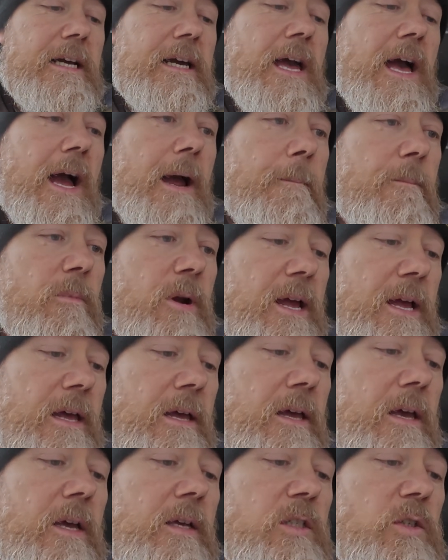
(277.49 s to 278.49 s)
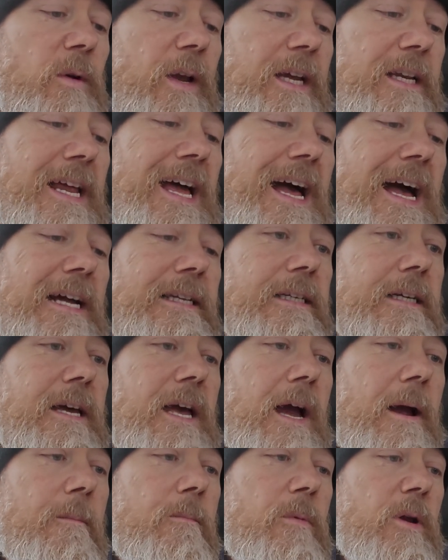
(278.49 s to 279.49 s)
camera. So I'm going to add a
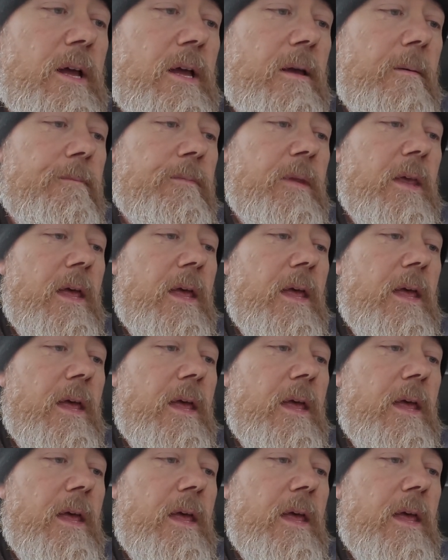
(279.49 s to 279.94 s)
camera.